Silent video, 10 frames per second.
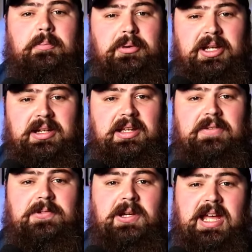but
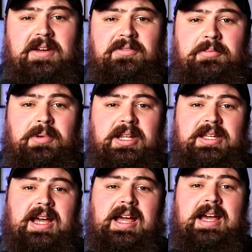if you have the
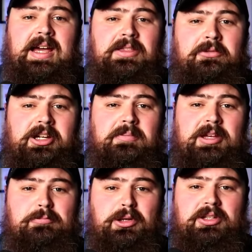money, I highly
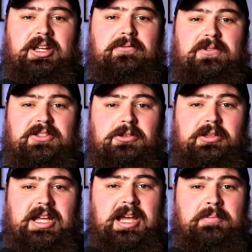recommend building a physical
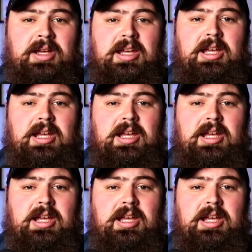lab